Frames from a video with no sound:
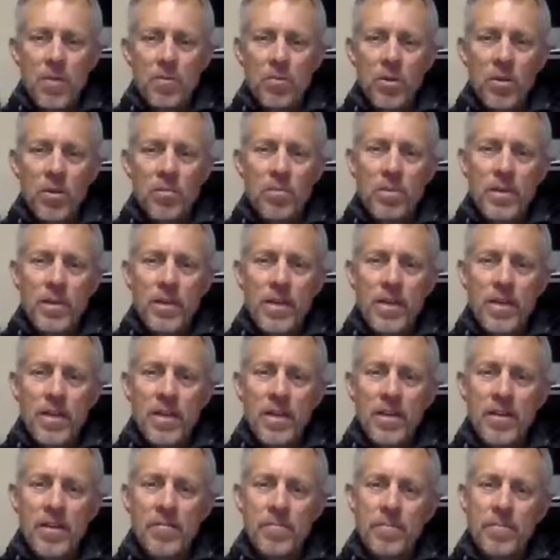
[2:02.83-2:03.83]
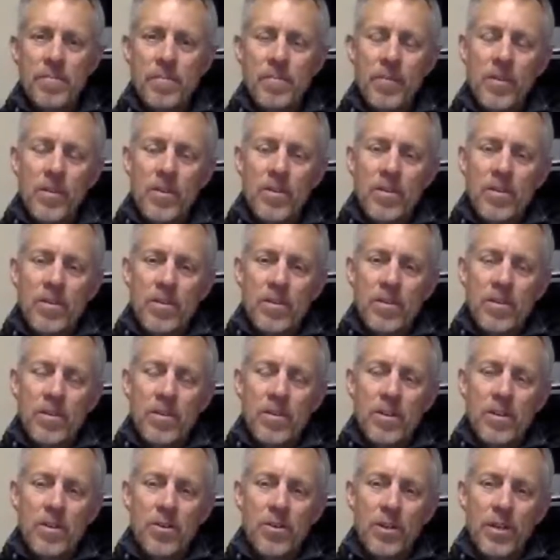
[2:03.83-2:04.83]
would be, you
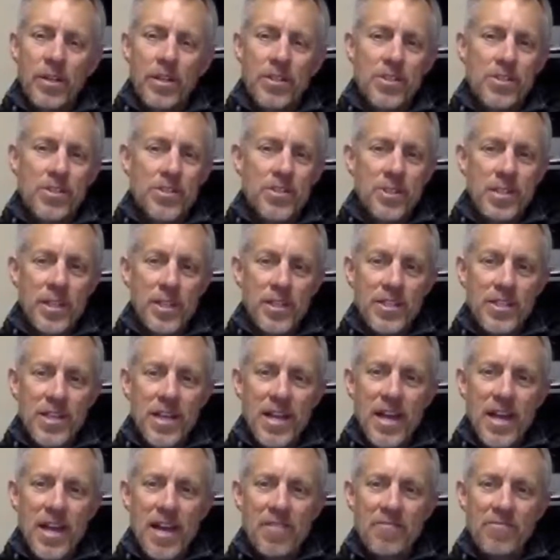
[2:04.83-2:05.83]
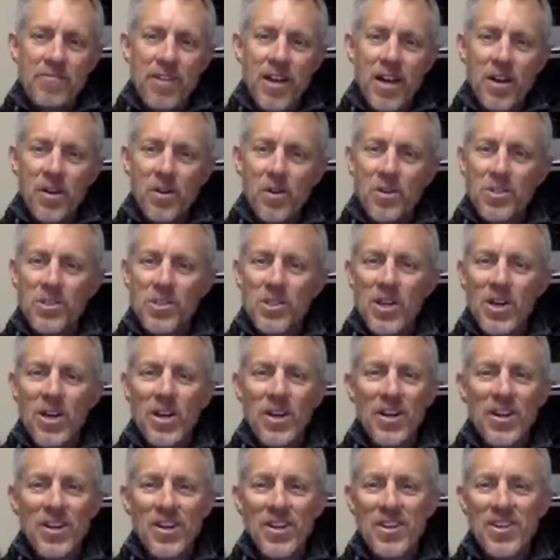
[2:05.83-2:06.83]
know, a good 6.5 hours
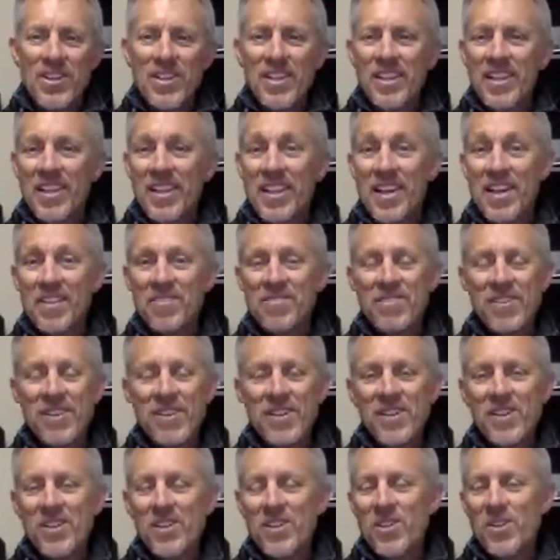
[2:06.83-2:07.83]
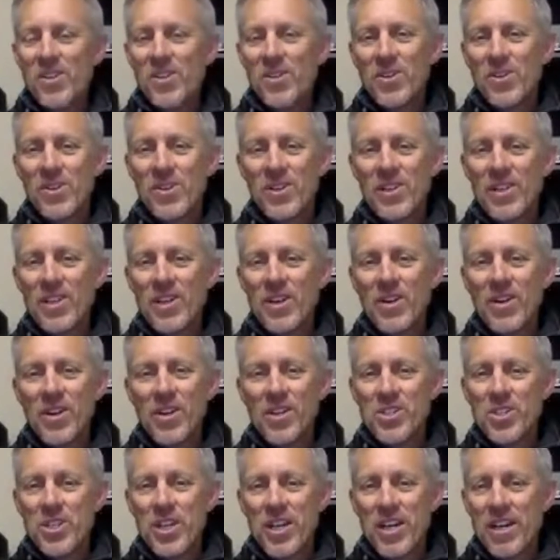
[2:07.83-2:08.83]
longer than Leadville or
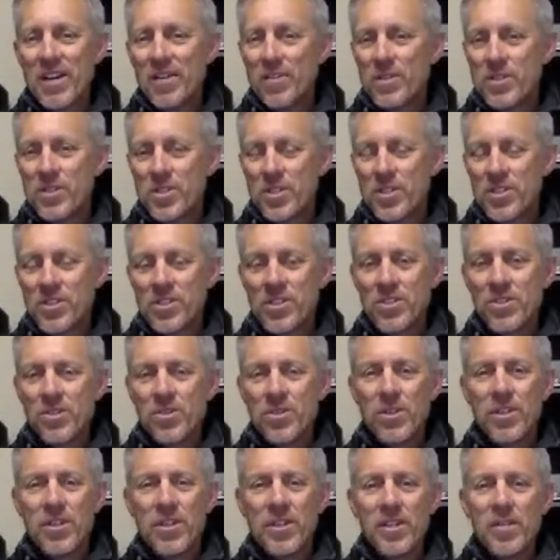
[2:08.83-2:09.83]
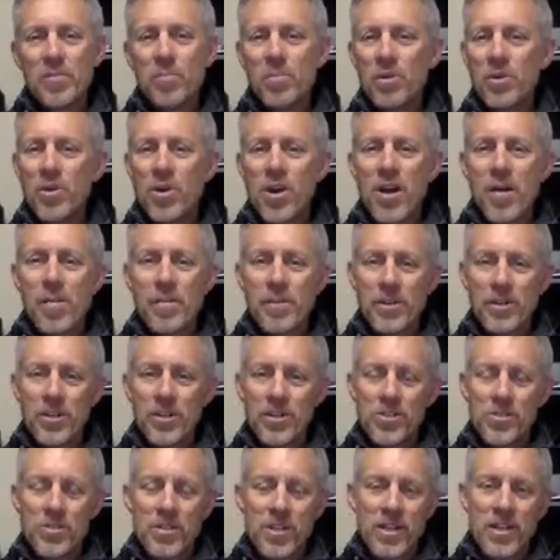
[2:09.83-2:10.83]
Lodajah, which are two good
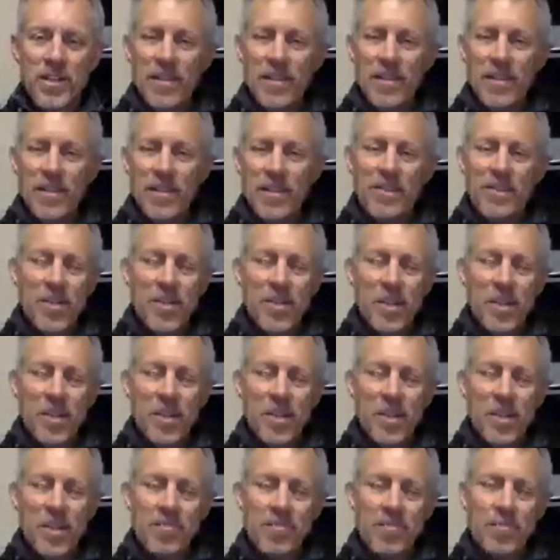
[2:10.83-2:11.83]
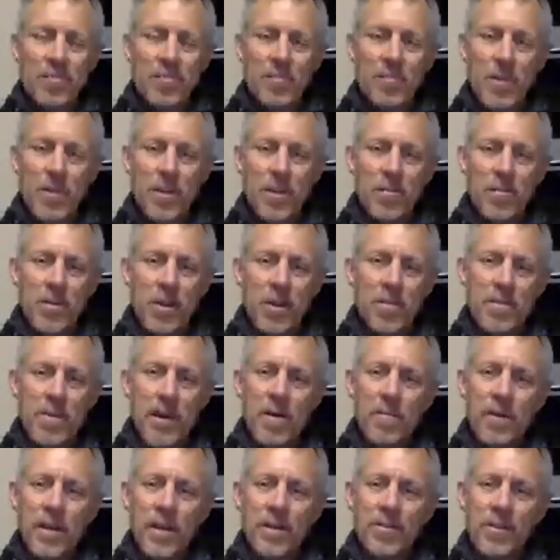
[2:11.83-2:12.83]
barometers, right? Leadville, 100-mile mountain
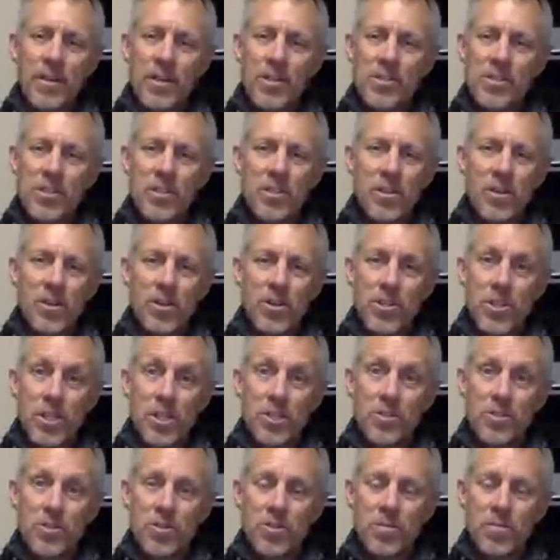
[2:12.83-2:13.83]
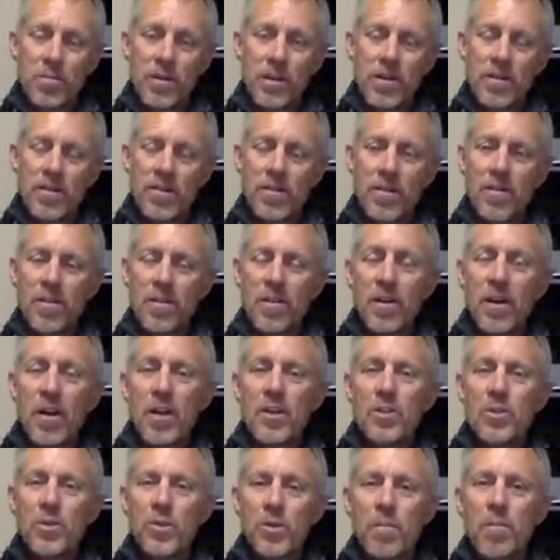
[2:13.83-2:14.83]
bike race, and Lodajah,
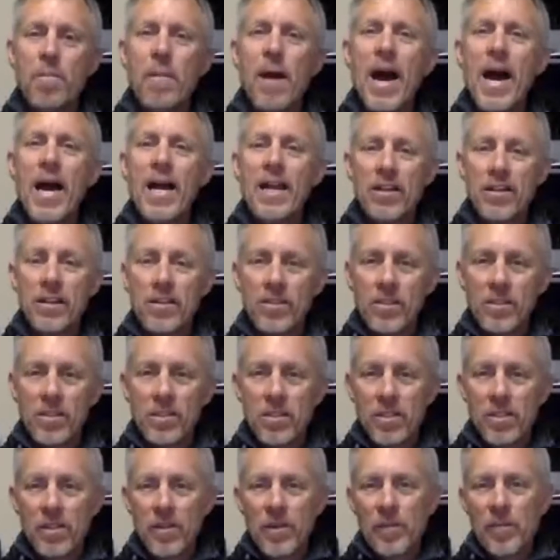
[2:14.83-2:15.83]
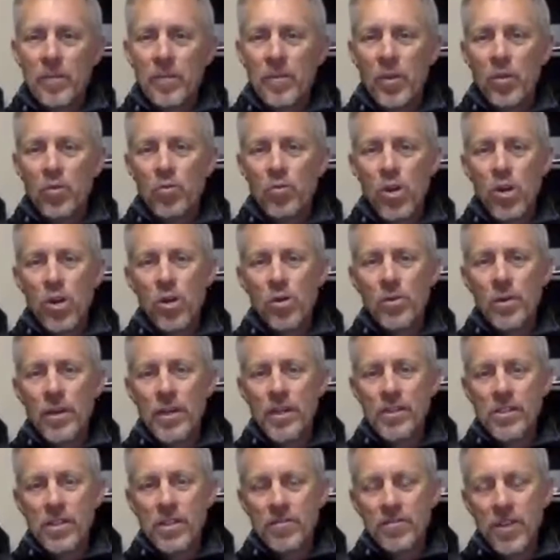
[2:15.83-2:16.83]
200-mile road
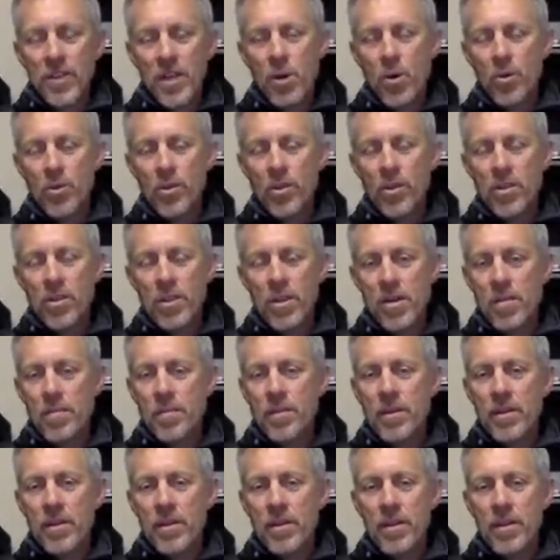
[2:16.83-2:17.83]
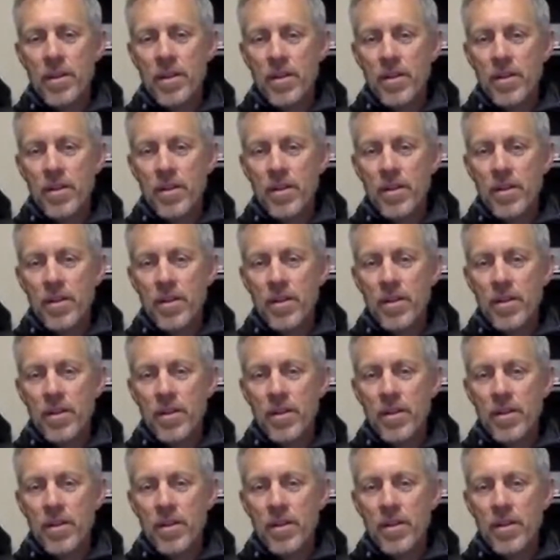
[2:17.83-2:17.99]
race. I've done both of them,